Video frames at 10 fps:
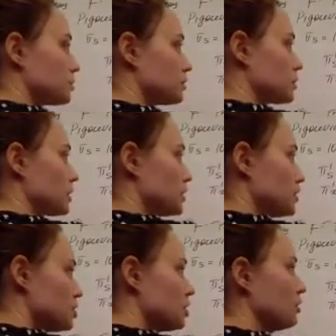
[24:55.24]
first to the
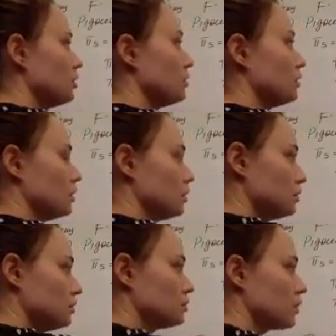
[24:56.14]
condition
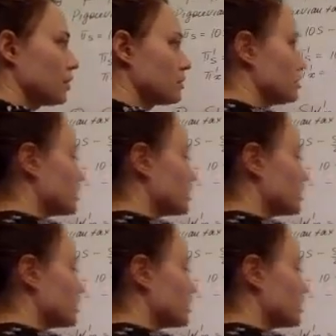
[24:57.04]
and write